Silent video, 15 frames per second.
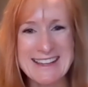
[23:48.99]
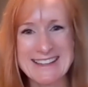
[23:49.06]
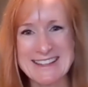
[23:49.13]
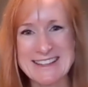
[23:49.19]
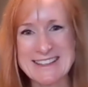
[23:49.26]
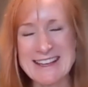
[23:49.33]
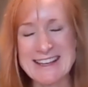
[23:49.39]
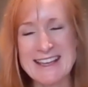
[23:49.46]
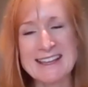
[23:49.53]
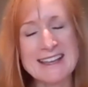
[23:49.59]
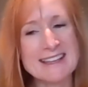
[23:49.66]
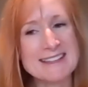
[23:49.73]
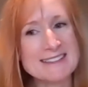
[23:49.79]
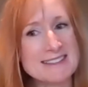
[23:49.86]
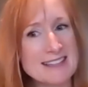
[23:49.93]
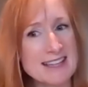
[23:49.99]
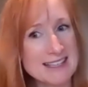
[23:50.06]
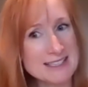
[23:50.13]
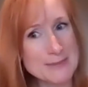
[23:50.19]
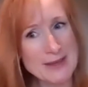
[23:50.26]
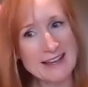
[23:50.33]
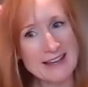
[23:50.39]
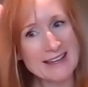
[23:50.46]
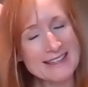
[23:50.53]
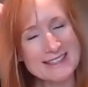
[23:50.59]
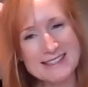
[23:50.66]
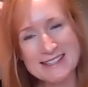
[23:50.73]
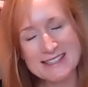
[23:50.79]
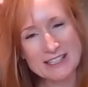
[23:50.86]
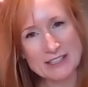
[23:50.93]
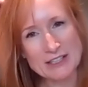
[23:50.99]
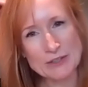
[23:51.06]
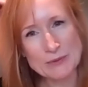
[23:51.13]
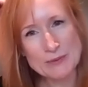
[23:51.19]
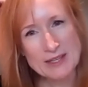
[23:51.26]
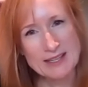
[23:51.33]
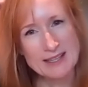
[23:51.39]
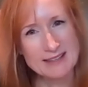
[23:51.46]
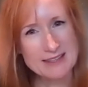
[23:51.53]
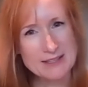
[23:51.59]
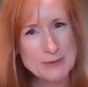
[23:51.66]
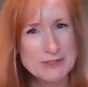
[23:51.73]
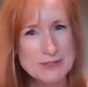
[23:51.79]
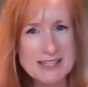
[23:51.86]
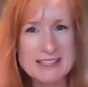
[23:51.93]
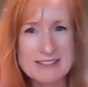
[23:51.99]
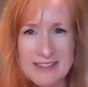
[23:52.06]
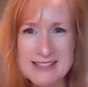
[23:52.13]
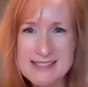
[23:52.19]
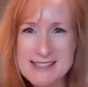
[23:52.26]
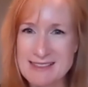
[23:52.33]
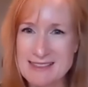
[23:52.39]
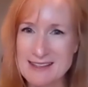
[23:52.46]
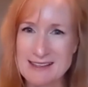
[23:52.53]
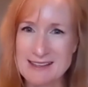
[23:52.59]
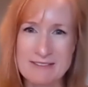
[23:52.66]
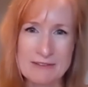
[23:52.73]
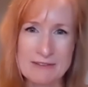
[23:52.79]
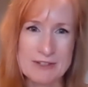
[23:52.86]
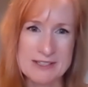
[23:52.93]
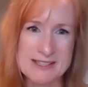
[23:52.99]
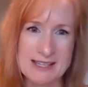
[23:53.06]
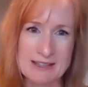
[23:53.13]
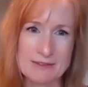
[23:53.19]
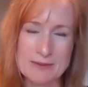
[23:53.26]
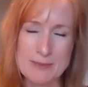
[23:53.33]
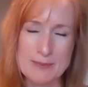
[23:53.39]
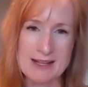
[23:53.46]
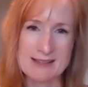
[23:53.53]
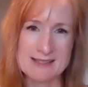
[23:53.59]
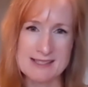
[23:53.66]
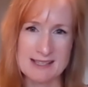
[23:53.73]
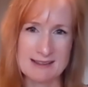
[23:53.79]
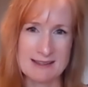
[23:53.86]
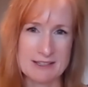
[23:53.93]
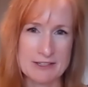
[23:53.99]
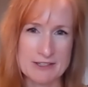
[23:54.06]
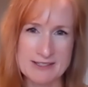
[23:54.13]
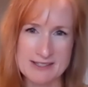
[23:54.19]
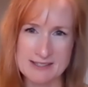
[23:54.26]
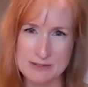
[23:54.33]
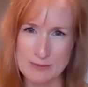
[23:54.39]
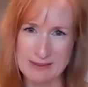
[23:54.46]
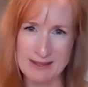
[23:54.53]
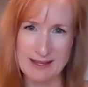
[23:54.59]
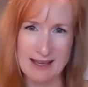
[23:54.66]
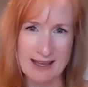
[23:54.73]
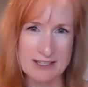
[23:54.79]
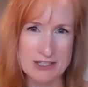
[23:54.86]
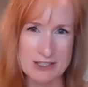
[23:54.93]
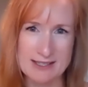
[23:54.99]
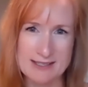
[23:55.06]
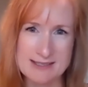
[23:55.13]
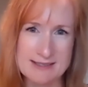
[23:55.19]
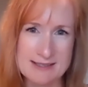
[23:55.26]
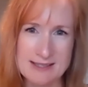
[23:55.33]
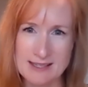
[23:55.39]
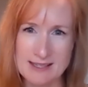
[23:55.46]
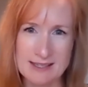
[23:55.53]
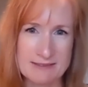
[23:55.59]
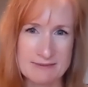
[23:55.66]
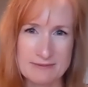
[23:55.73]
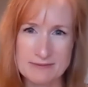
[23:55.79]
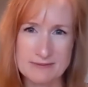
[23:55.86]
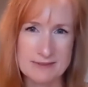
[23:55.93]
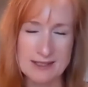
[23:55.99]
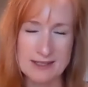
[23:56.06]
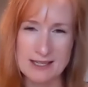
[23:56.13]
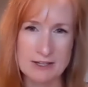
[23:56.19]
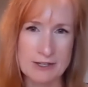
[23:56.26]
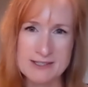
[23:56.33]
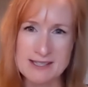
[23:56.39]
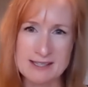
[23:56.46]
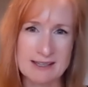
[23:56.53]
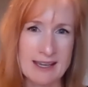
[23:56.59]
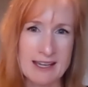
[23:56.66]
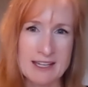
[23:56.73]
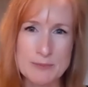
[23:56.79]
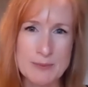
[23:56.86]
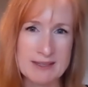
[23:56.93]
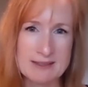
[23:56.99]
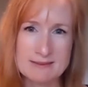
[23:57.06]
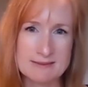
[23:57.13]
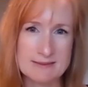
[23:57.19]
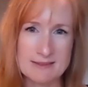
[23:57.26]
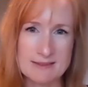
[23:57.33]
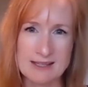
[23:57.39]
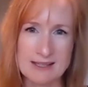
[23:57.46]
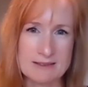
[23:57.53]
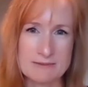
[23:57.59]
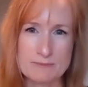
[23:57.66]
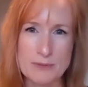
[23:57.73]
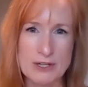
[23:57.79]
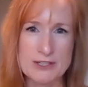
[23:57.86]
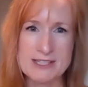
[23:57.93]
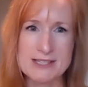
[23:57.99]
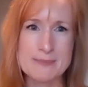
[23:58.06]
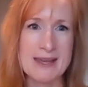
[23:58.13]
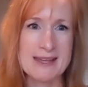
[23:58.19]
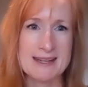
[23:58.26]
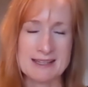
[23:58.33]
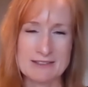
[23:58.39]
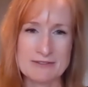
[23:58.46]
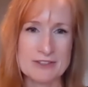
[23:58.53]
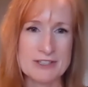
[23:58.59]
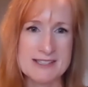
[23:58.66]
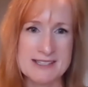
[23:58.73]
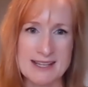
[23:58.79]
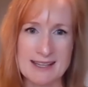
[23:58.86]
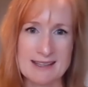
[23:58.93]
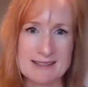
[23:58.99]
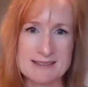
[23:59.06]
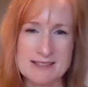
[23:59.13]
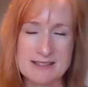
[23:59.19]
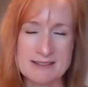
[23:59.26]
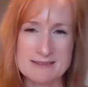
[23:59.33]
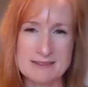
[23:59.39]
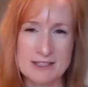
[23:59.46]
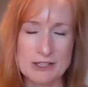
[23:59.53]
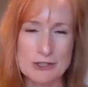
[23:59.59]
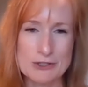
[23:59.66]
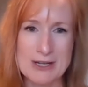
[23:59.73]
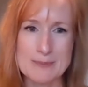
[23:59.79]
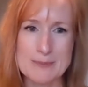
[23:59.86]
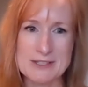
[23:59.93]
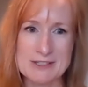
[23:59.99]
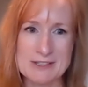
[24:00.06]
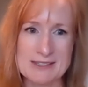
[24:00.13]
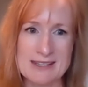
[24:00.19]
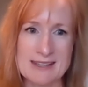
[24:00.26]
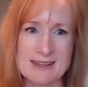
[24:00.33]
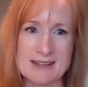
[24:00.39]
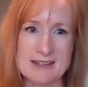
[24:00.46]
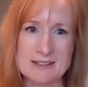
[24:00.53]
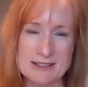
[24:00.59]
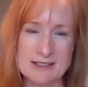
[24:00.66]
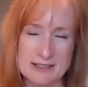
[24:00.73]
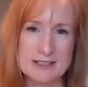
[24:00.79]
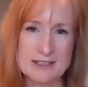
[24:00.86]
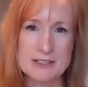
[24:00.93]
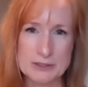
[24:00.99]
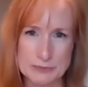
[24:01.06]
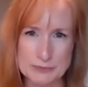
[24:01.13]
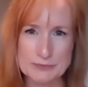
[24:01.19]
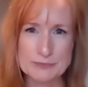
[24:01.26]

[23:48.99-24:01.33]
you know, the and and to be honest, you know, the most convincing thing I've ever seen with policy leaders is when they actually see an arts engagement and right. participate in it firsthand. So huge right. opportunity there. That's